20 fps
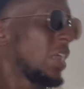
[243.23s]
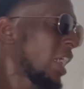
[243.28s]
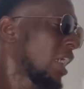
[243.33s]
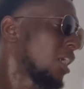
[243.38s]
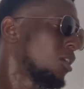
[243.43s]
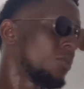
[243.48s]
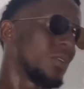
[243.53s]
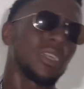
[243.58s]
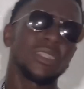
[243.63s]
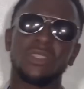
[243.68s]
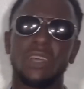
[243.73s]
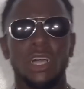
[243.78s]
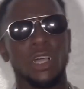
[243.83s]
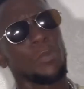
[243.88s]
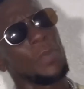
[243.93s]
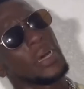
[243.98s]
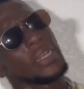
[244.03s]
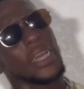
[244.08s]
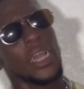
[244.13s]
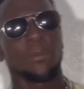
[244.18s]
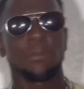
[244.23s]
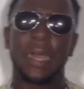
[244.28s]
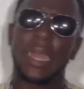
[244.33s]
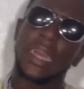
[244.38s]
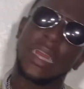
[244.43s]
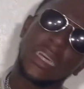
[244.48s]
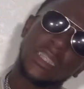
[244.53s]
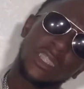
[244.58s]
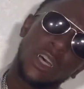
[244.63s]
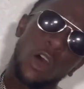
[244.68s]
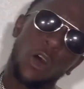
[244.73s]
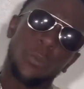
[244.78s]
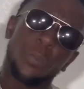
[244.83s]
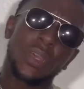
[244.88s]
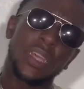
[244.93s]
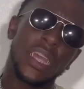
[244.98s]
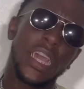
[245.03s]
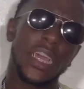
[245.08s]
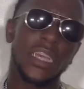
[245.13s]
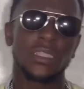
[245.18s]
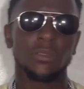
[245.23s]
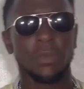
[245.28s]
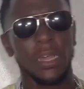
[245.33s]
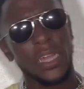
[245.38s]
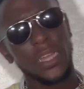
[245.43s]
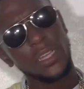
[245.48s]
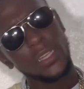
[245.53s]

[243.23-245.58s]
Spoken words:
I don't wanna talk about that, man. That's an open case, man.